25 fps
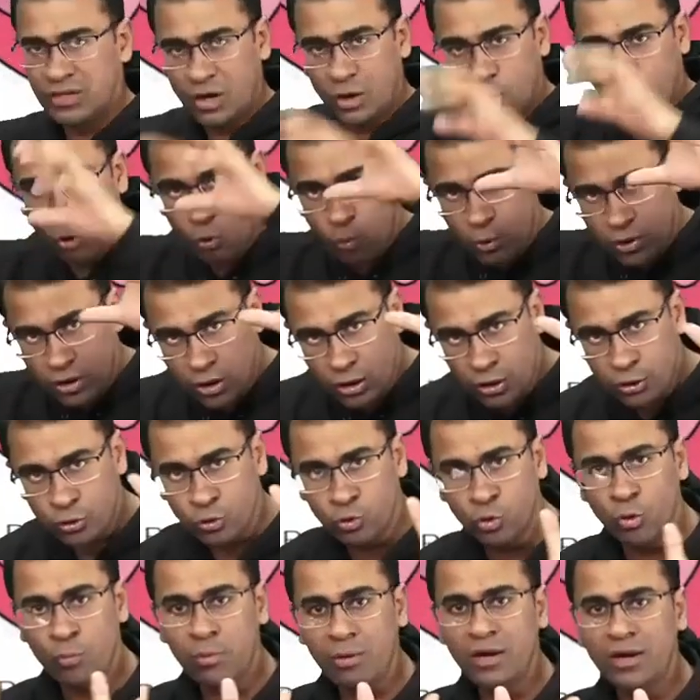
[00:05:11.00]
the overall
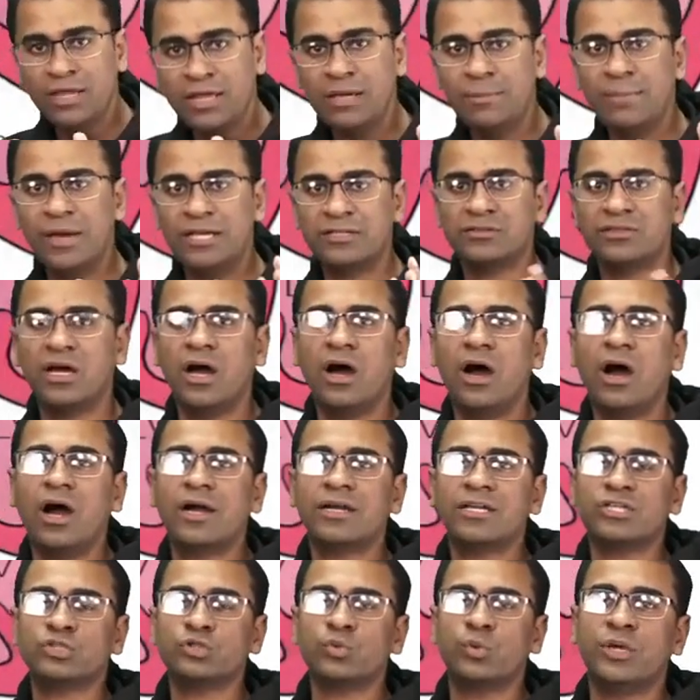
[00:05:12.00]
global image of the
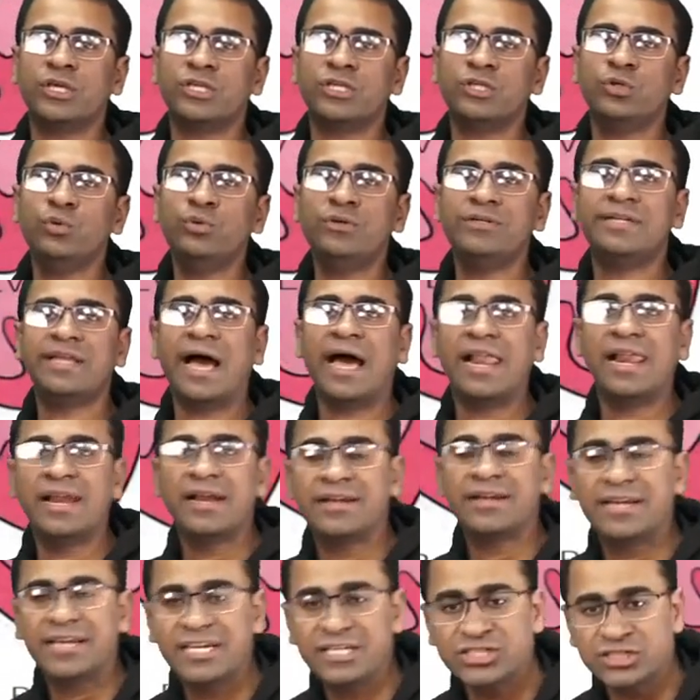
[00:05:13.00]
heart is showing you
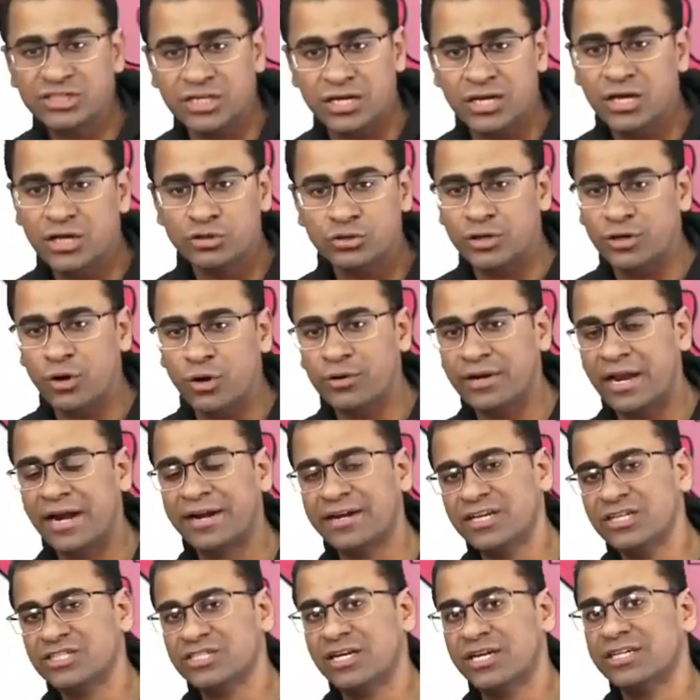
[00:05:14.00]
dilatation. So, not
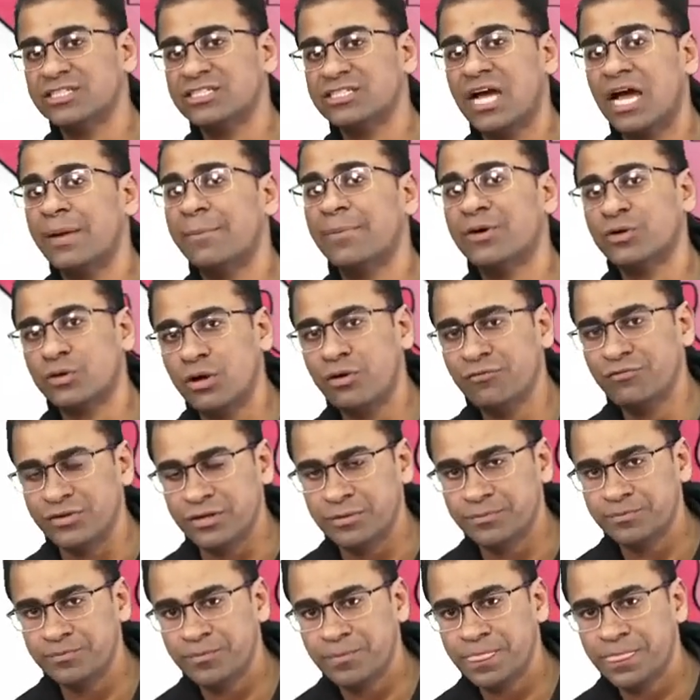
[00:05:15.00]
dilatation, it is hypertrophy.